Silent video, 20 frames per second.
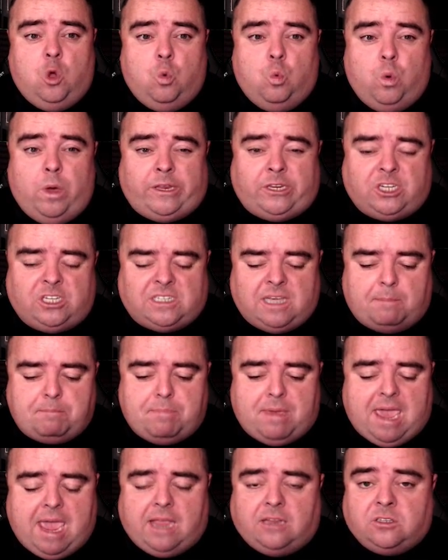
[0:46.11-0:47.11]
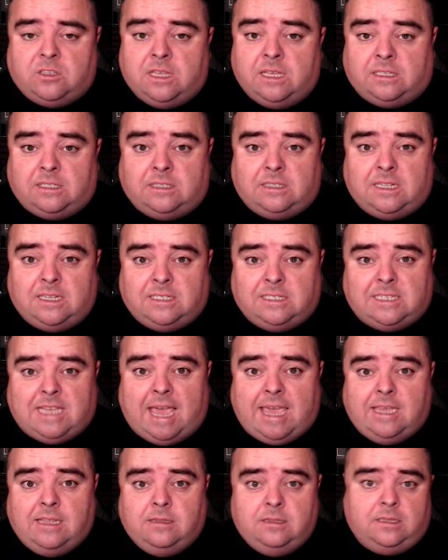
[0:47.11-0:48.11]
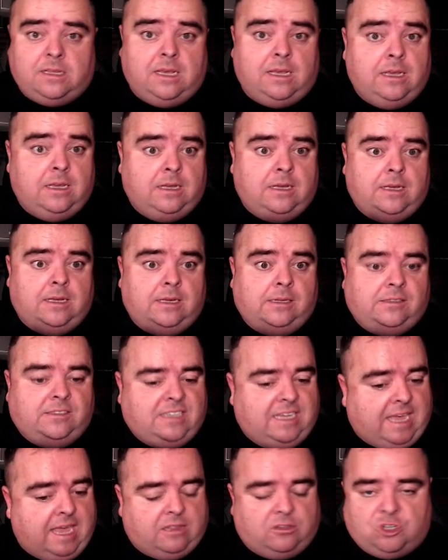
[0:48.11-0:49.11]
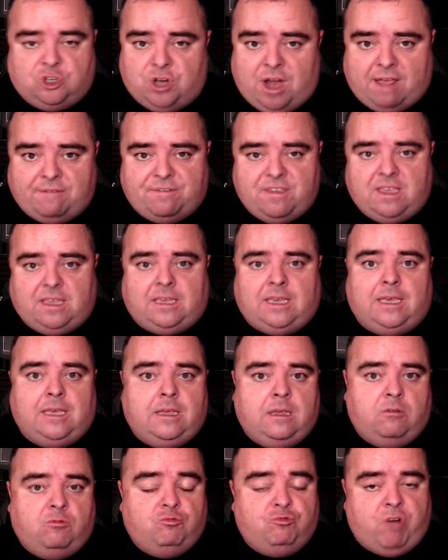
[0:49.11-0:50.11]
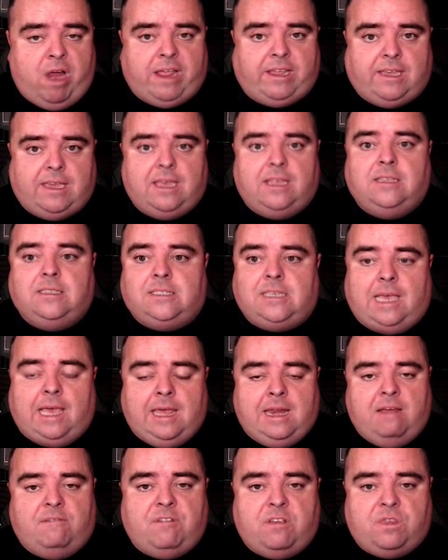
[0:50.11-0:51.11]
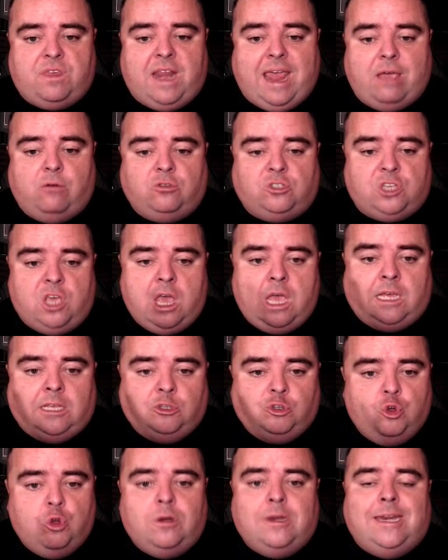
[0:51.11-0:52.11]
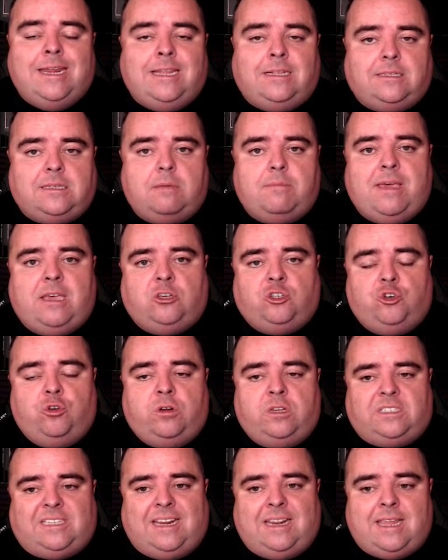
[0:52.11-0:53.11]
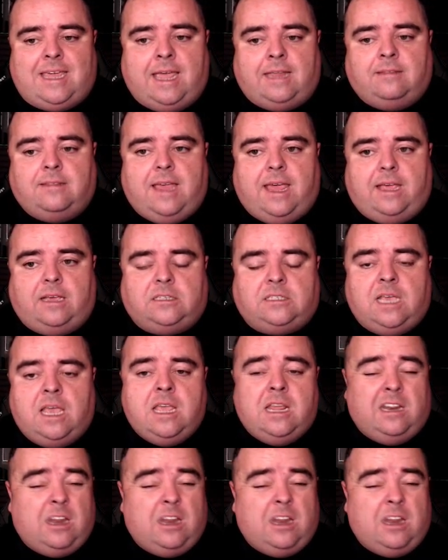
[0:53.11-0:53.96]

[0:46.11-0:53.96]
which is a page that's designed to get traffic, rankings, and everything else, you need to make sure it's in the index.